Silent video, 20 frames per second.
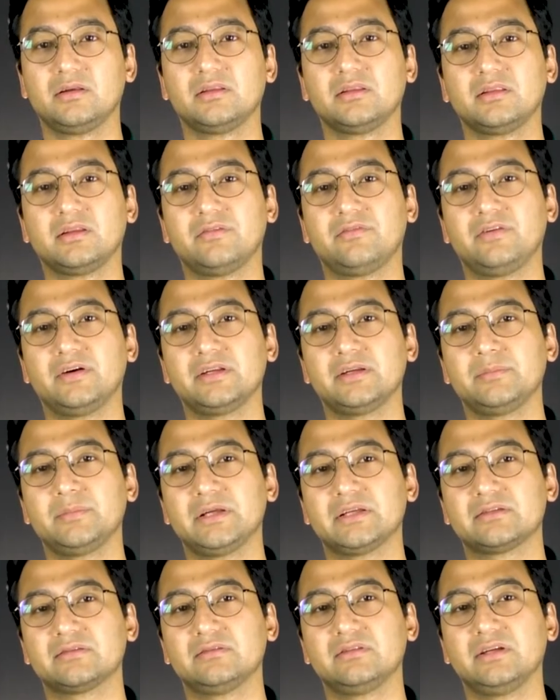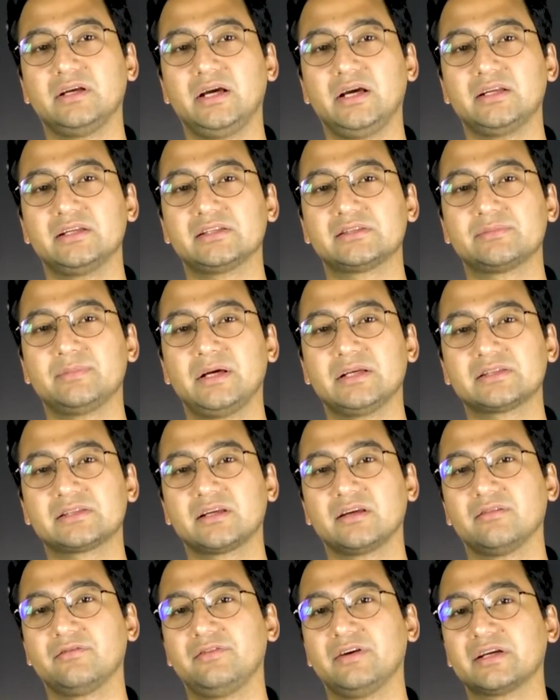The fundamental and its
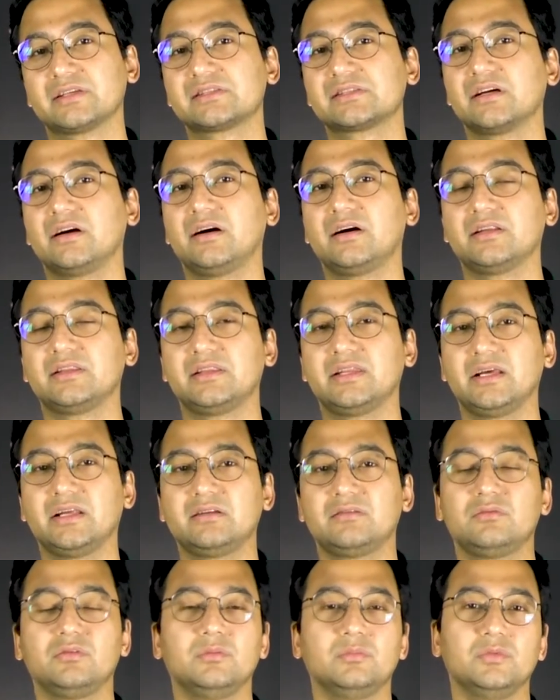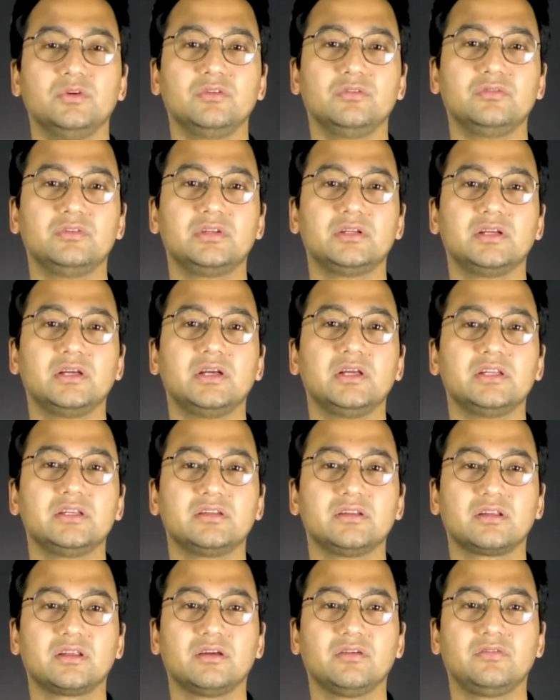masking effects are then removed
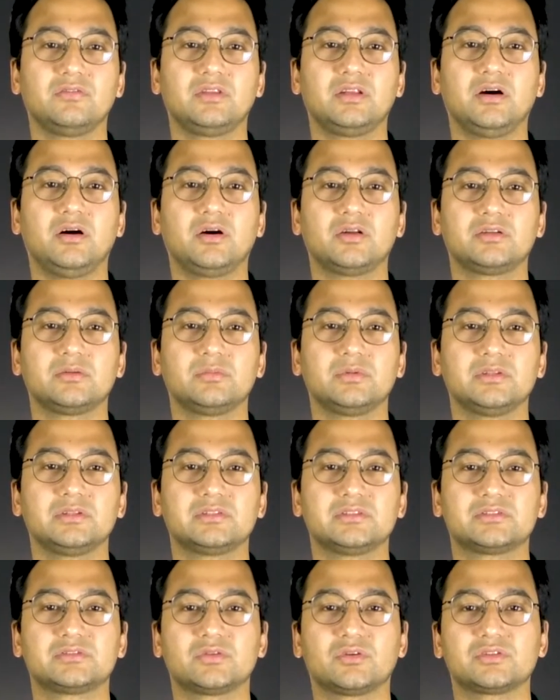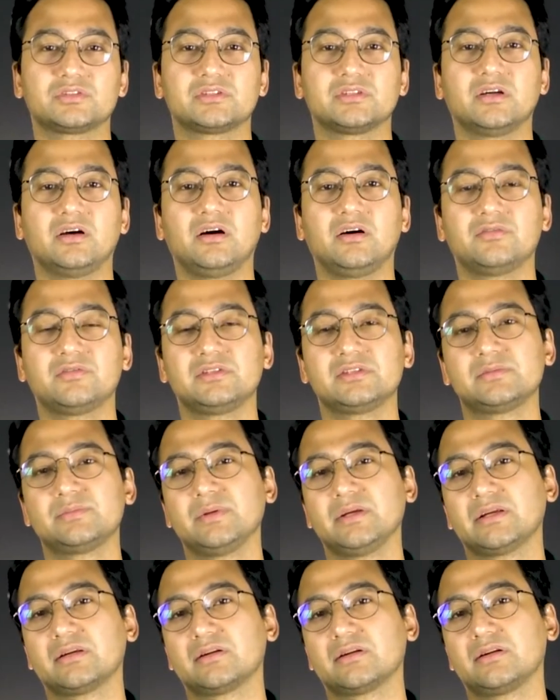to give the audible distortion of the
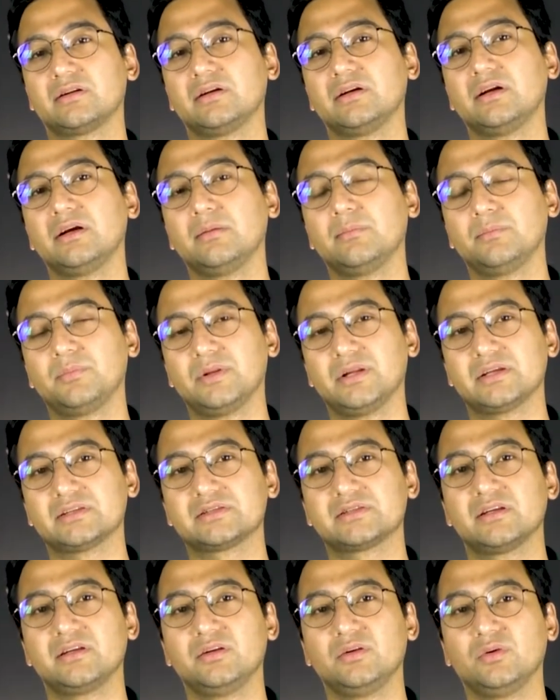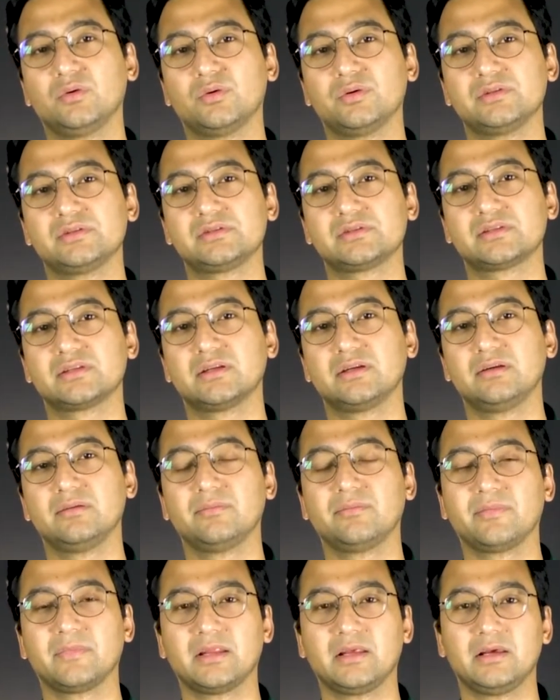speaker plus noise.
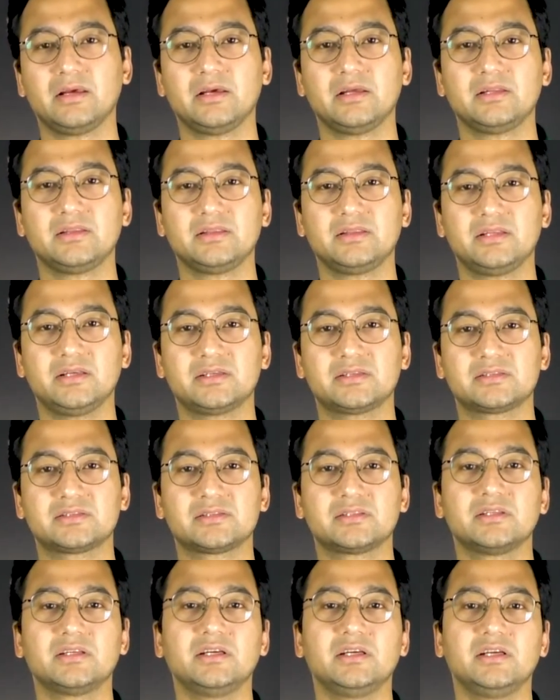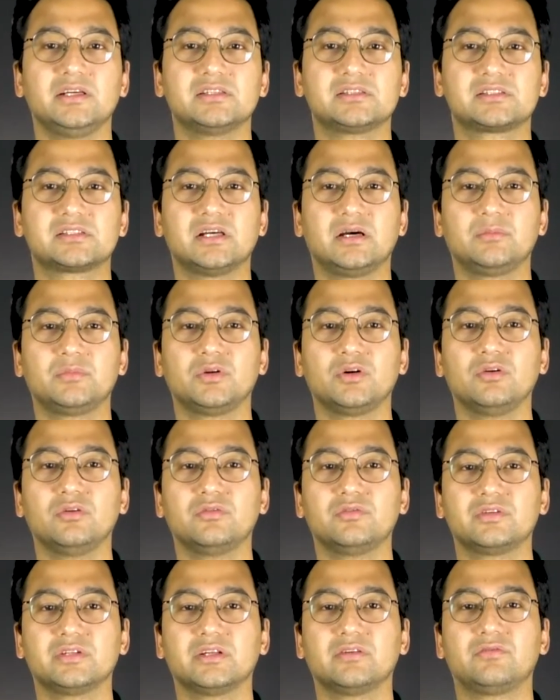This is summed
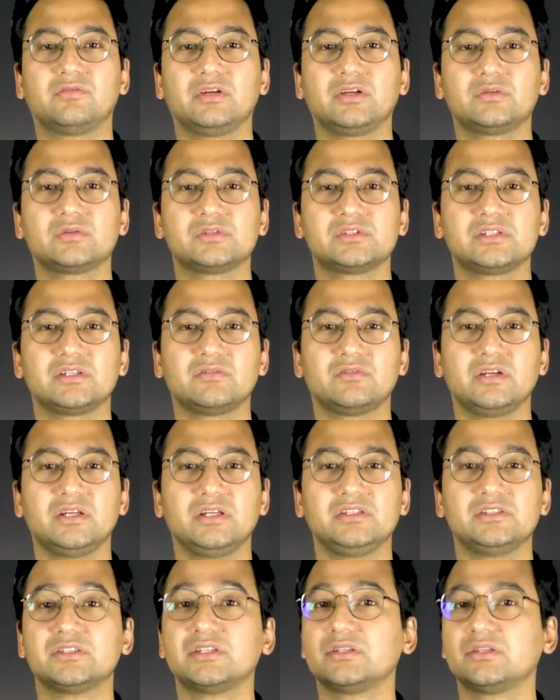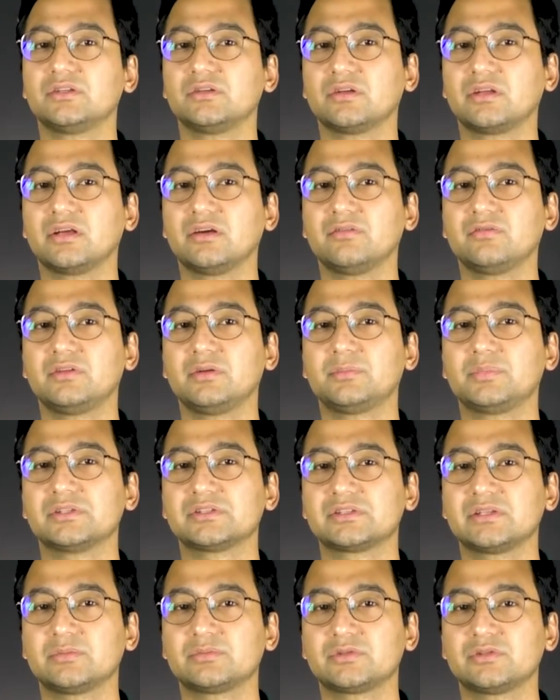over the frequency range to give the
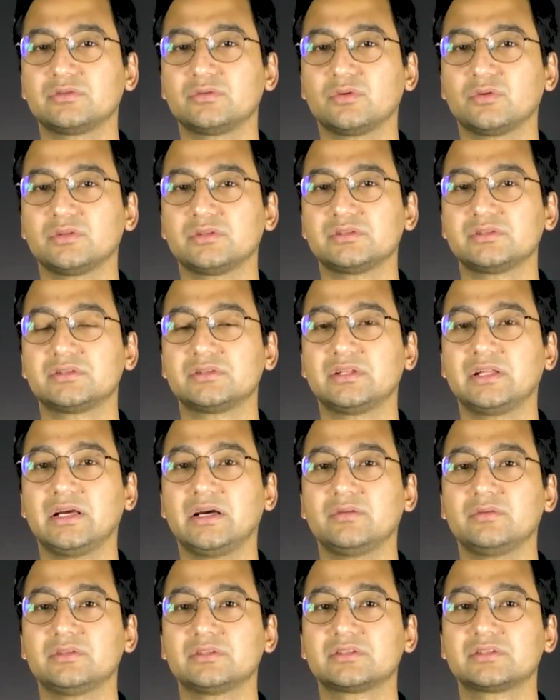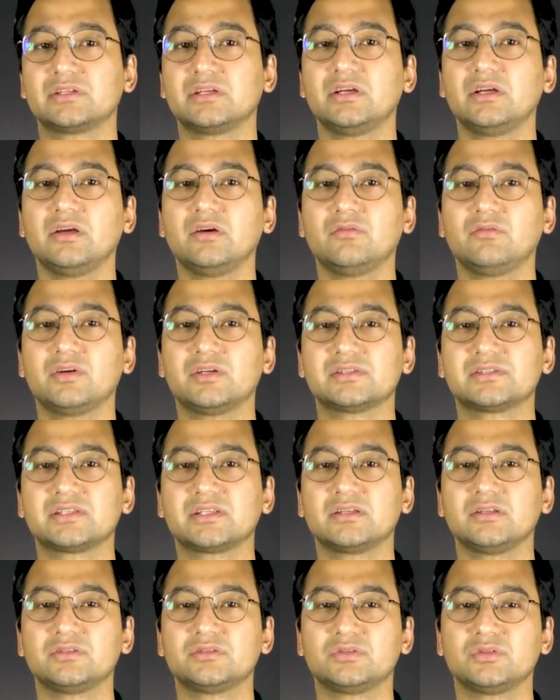perceptual noise loudness for a
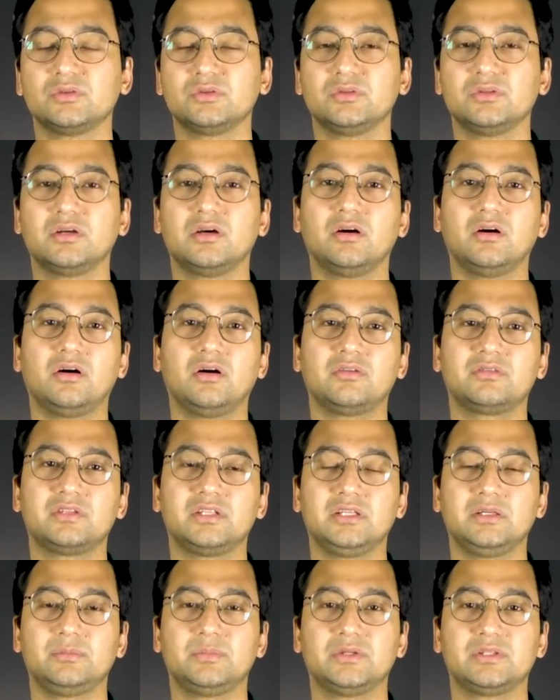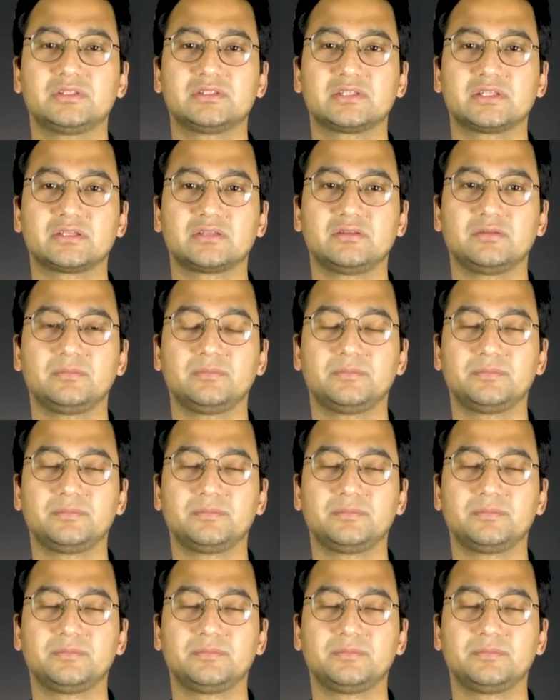single tone of the input signal.